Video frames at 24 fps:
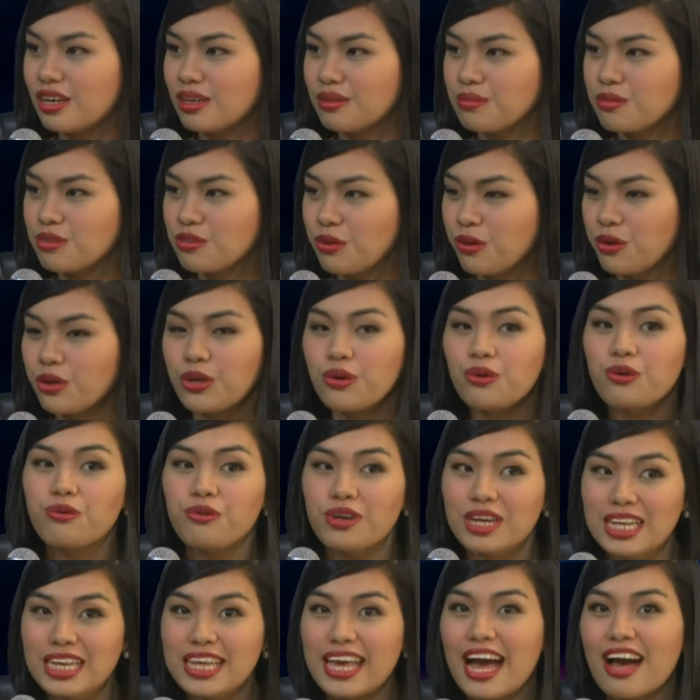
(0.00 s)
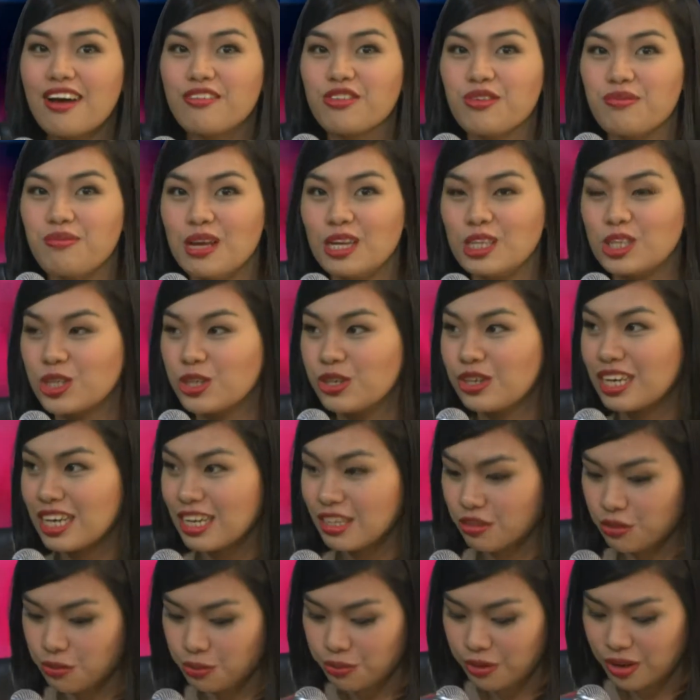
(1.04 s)
So you really have to make sure
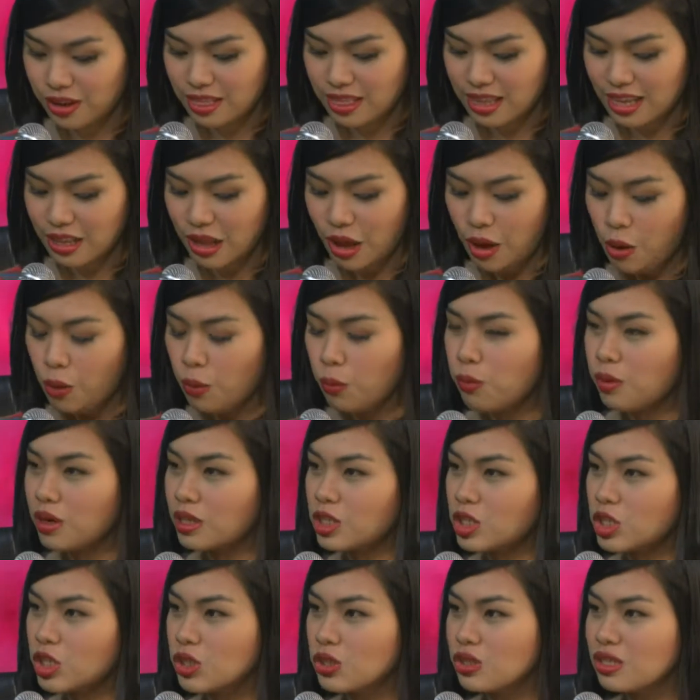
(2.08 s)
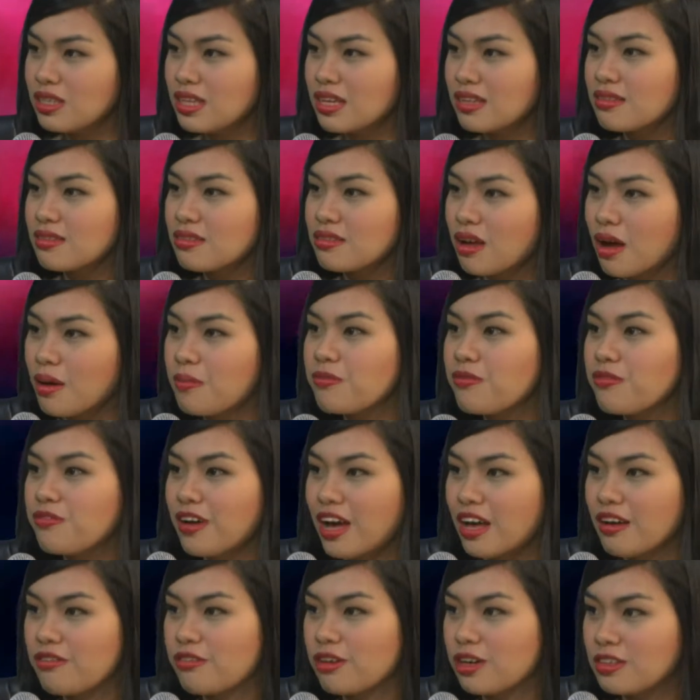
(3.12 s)
it's worth it. What should the top
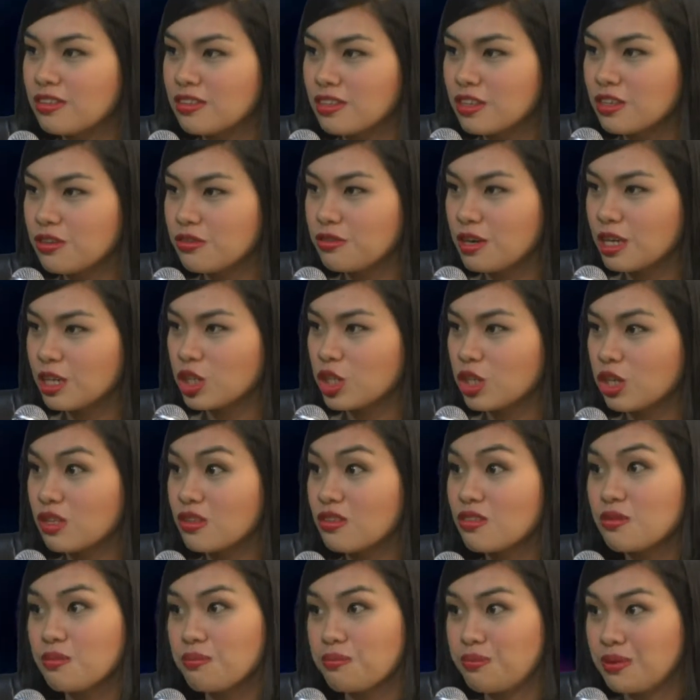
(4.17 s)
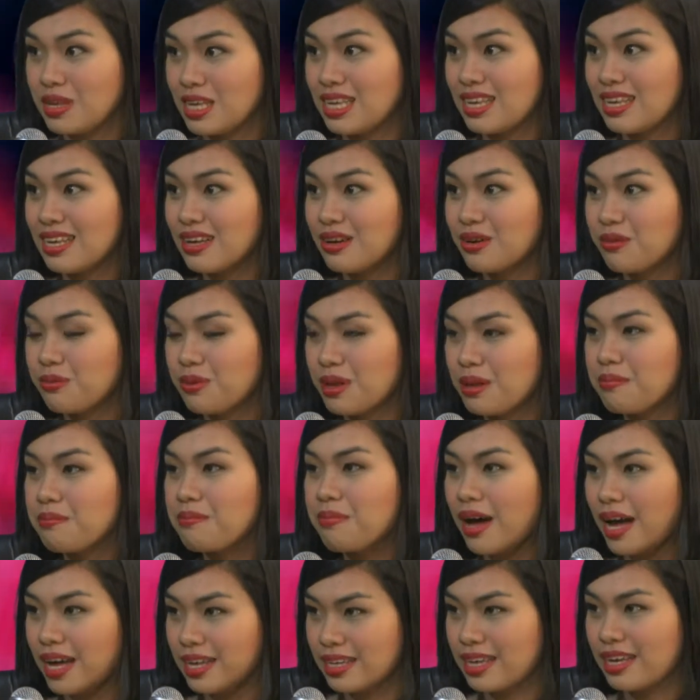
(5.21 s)
5 considerations be when
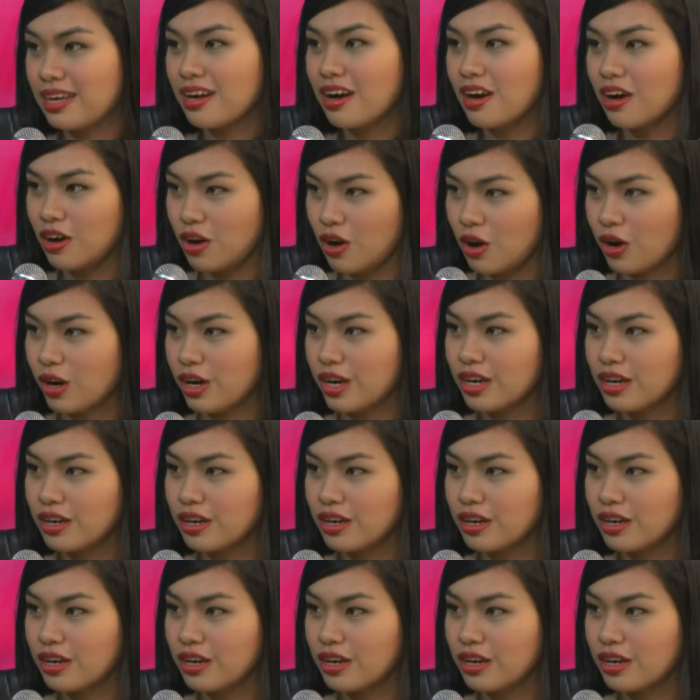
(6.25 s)
buying a car?